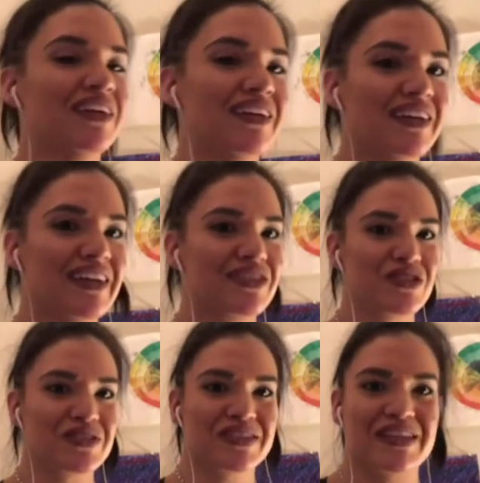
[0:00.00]
Yeah.
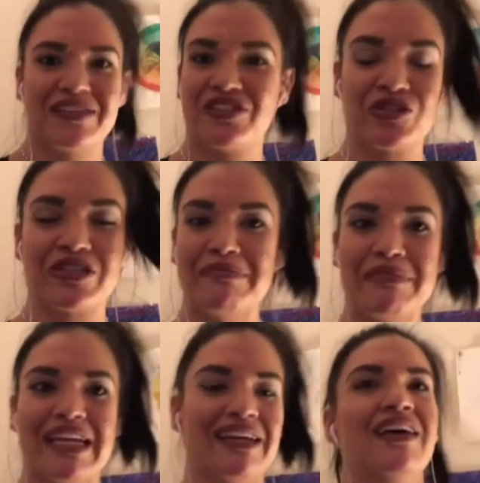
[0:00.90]
It's just in
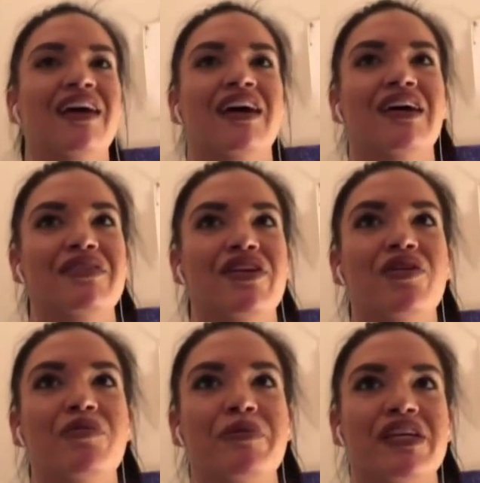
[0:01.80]
me.
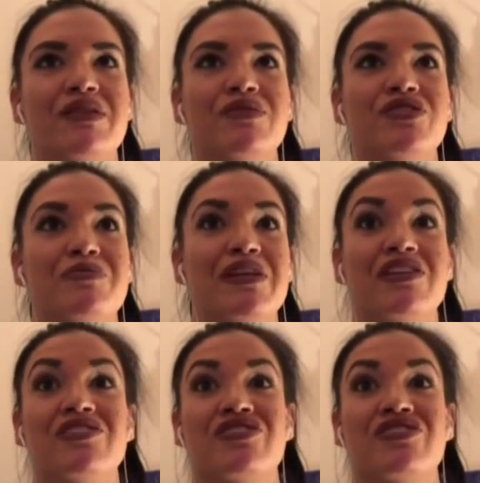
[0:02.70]
No, but he was just making